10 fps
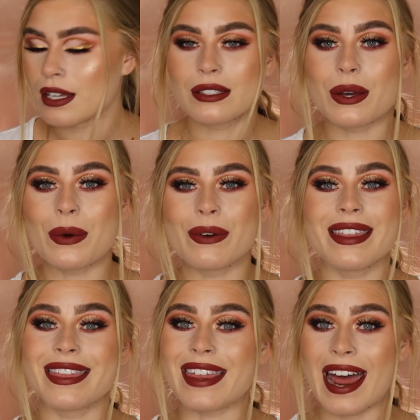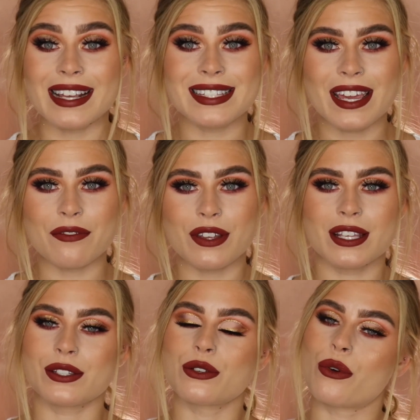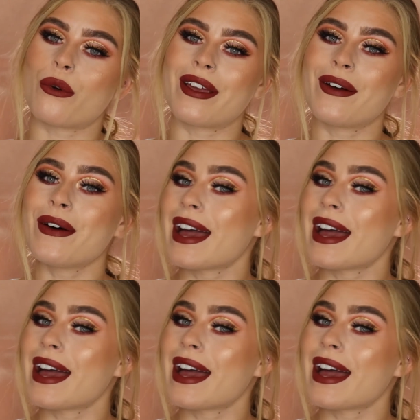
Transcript: So that is it for this tutorial.